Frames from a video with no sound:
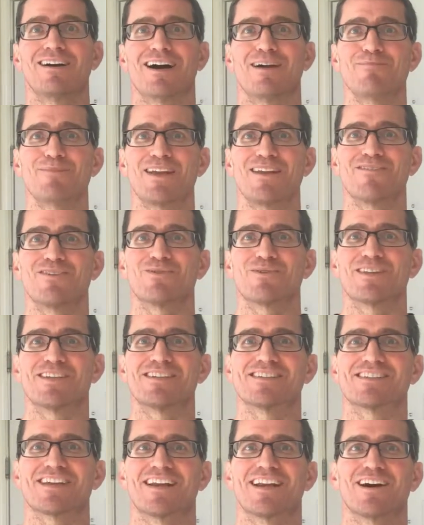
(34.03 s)
I'm David with
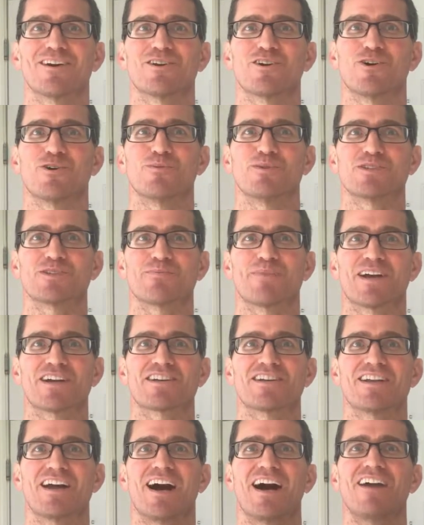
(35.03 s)
Inside Out Home
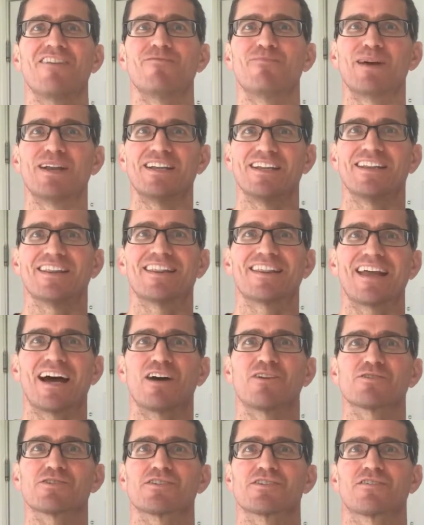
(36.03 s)
Inspection. I've been in
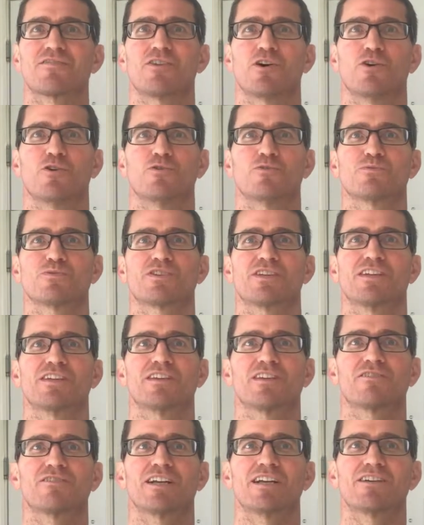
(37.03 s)
thousands of homes in
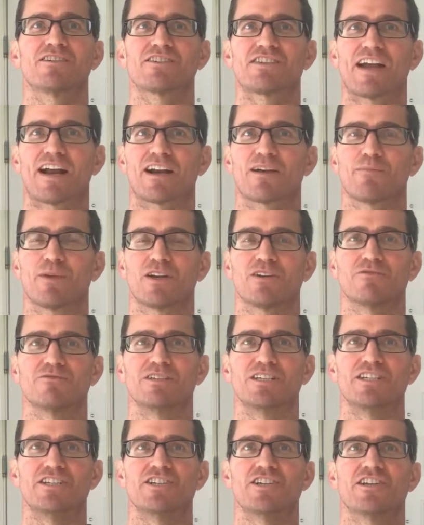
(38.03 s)
the greater Sacramento
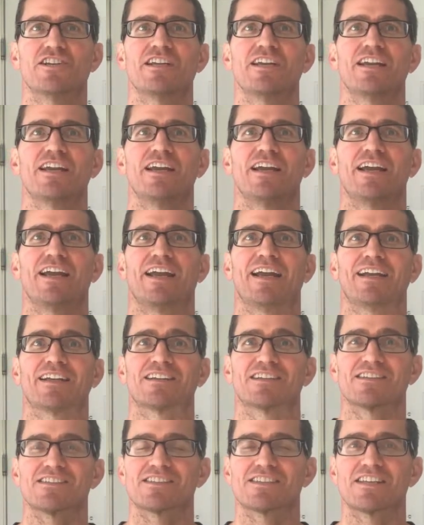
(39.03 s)
region
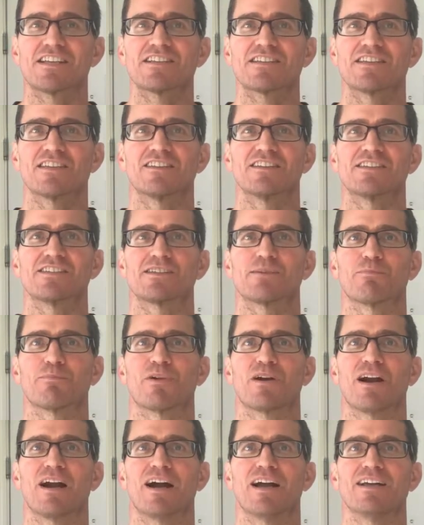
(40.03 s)
and consistently
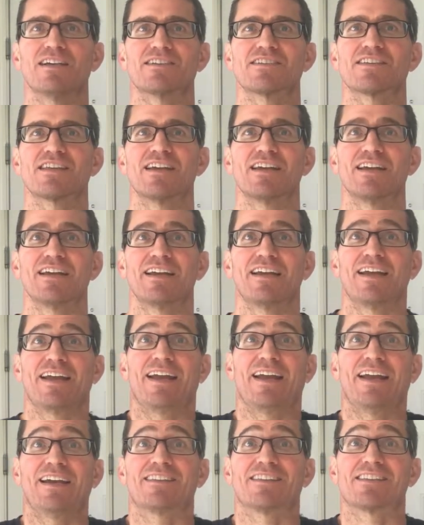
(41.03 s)
surprised
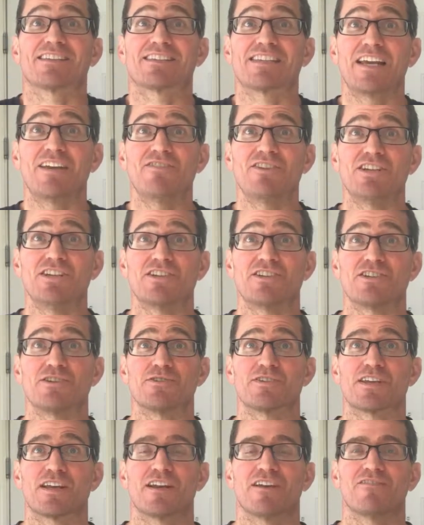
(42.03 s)
at the safety
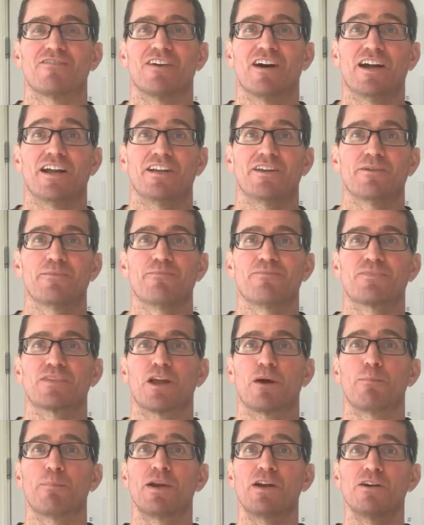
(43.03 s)
issues that I find.
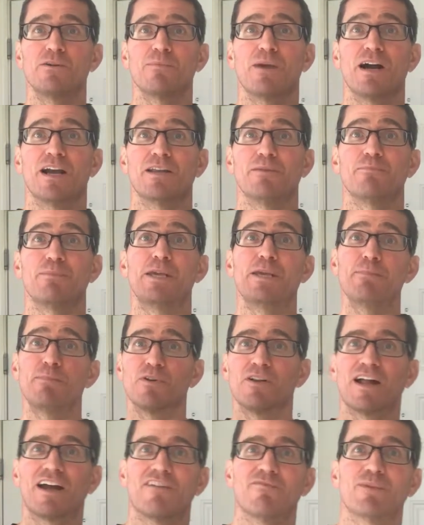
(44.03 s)
Now bear in mind,
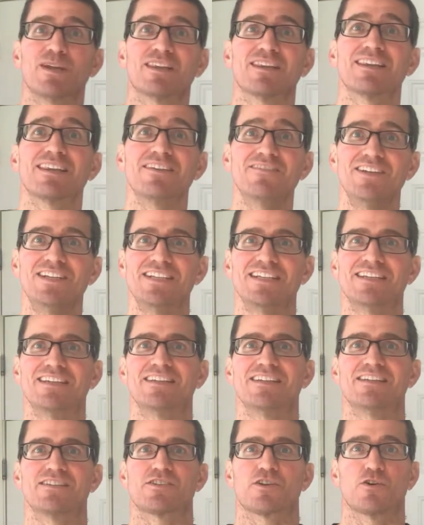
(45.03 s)
people have been living
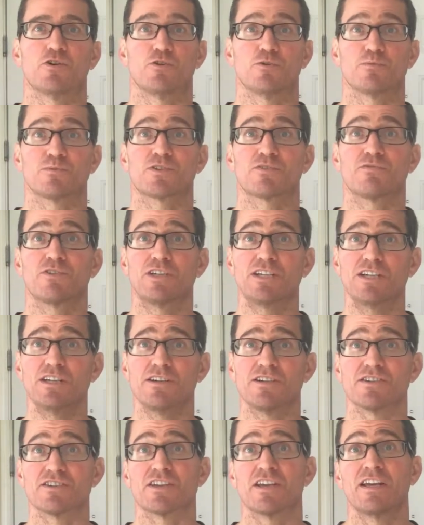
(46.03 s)
in these homes for
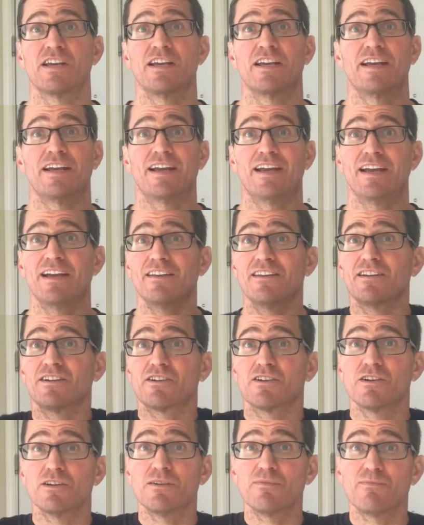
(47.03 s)
years and there
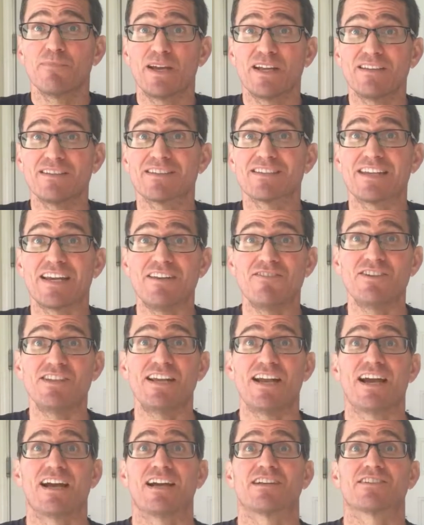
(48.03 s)
could have been
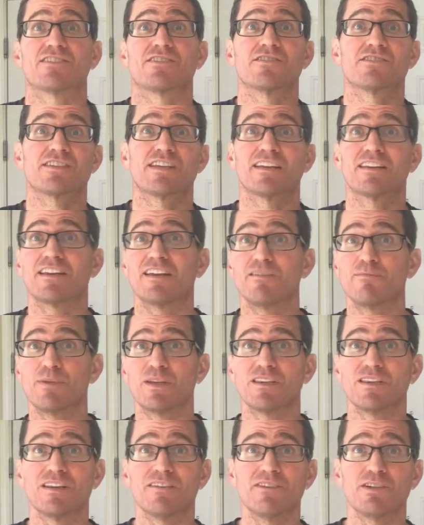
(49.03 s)
safety hazards that they've
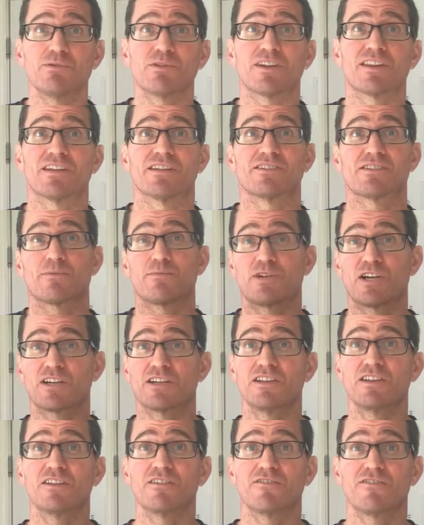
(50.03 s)
been living with and
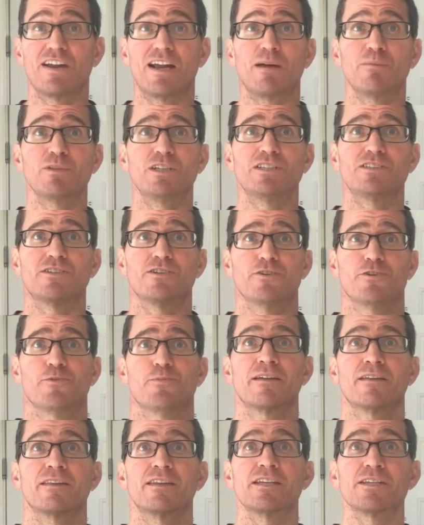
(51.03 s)
subjecting their family to.
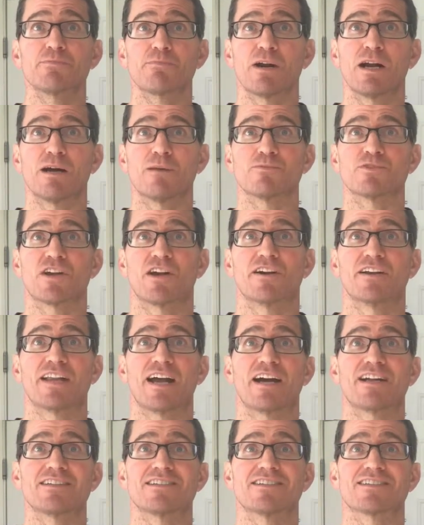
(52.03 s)
These problems are
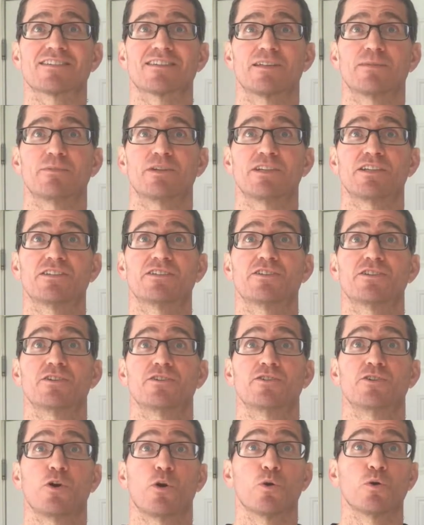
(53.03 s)
not just limited
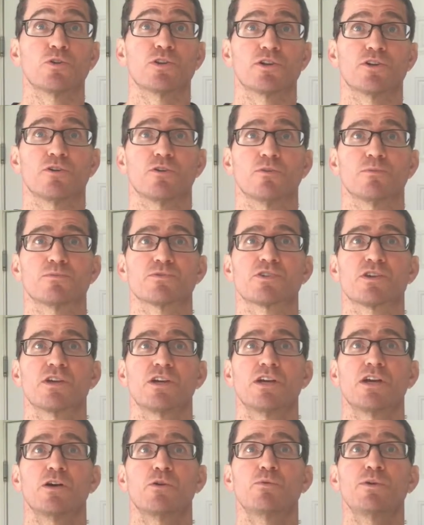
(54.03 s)
to older homes.
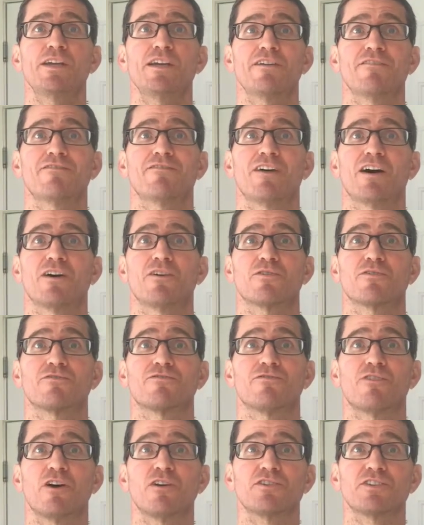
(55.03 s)
We have found
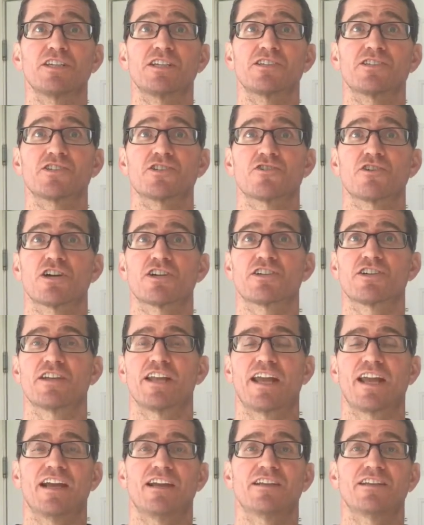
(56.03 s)
faulty construction
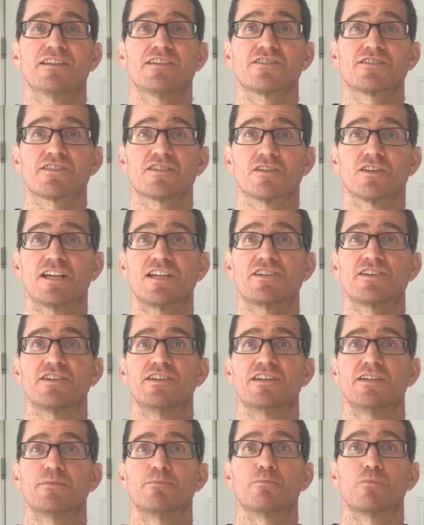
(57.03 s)
and installation
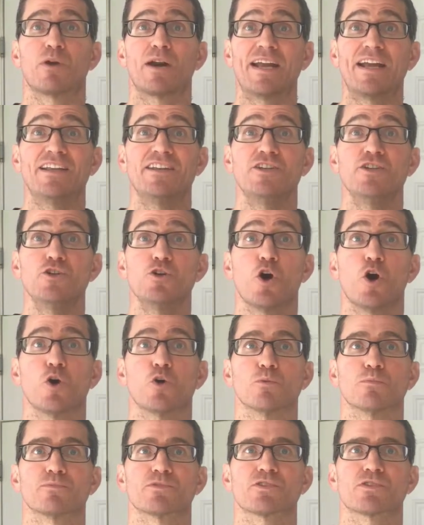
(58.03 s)
in brand new
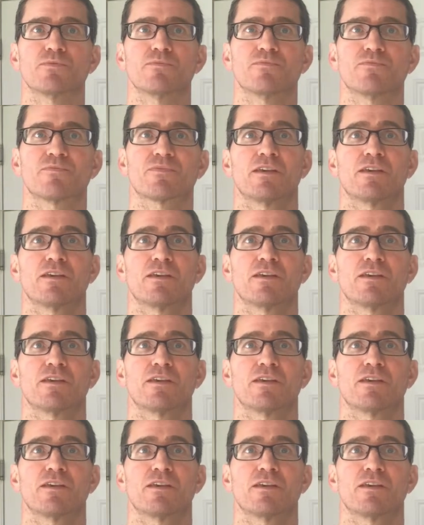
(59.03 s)
homes.